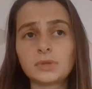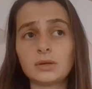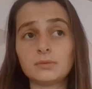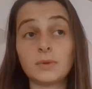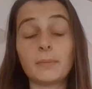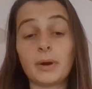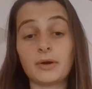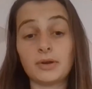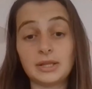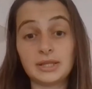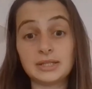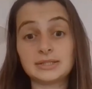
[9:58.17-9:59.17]
Apart
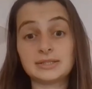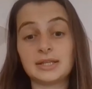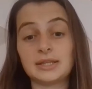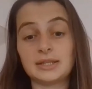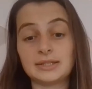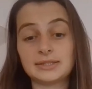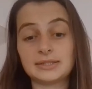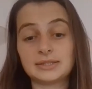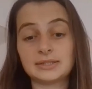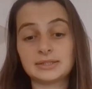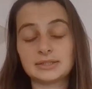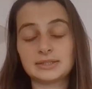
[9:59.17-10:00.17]
in this
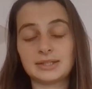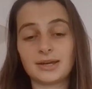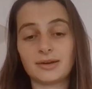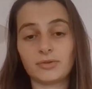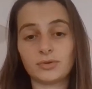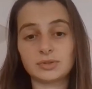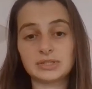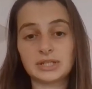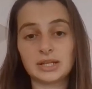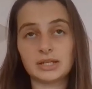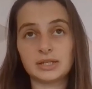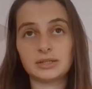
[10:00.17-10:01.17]
scenario,
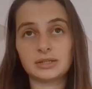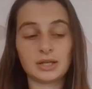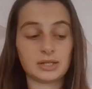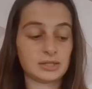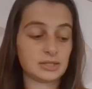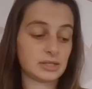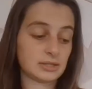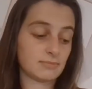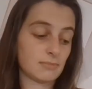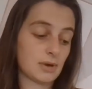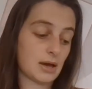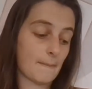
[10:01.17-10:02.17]
Dylan and his
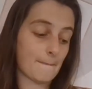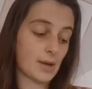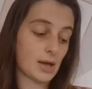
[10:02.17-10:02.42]
mum